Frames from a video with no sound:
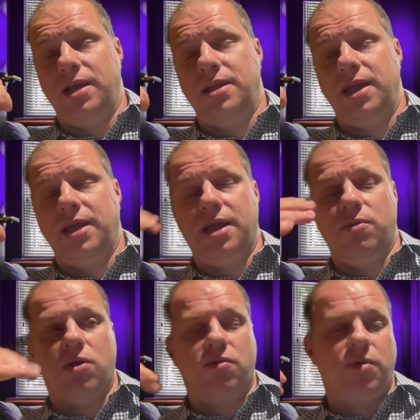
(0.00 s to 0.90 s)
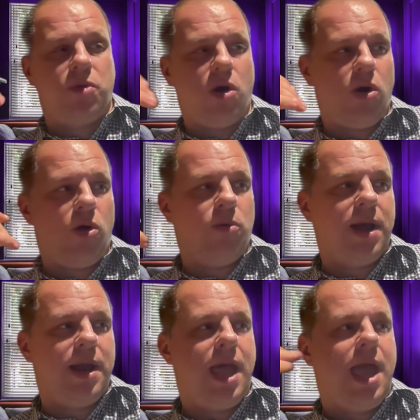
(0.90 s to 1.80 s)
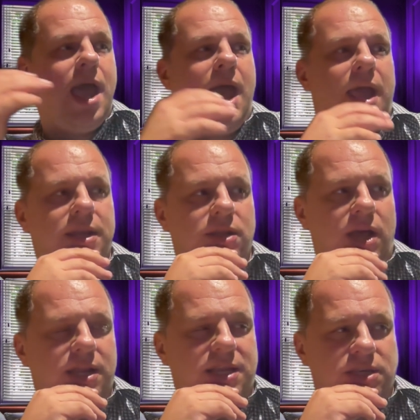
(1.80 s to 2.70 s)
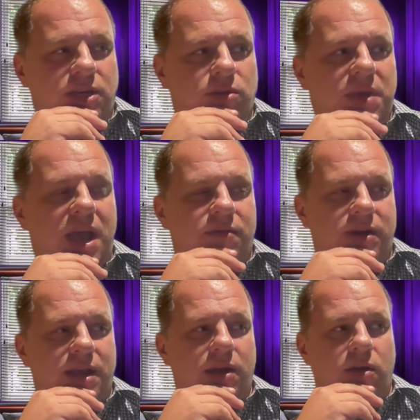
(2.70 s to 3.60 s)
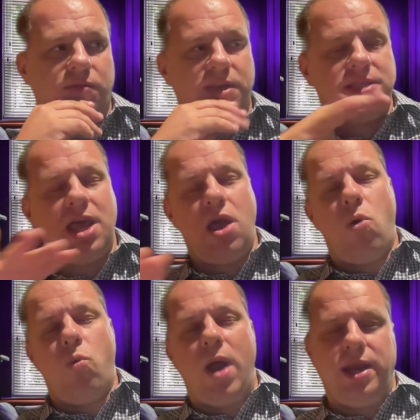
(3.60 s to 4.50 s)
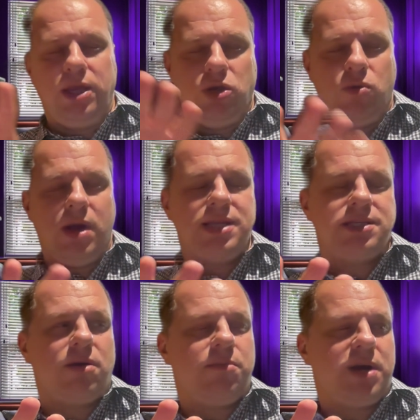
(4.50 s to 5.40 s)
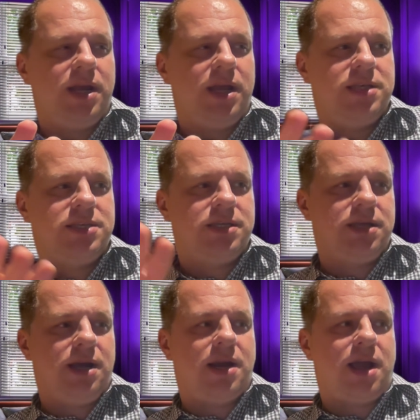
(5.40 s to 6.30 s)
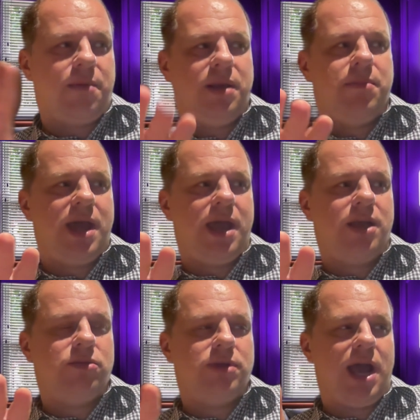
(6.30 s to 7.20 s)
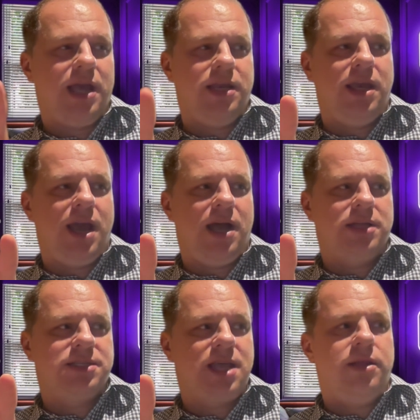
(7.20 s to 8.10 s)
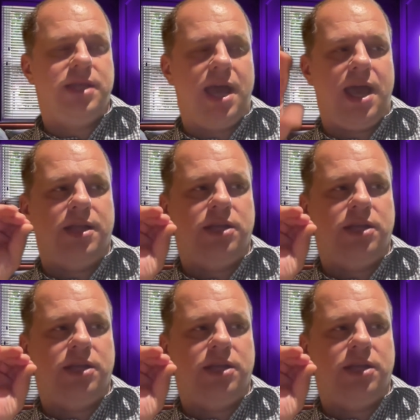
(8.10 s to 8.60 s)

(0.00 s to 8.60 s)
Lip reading: they can work from home and that doesn't need to be every day at office. When US companies, they are coming back to the ideas that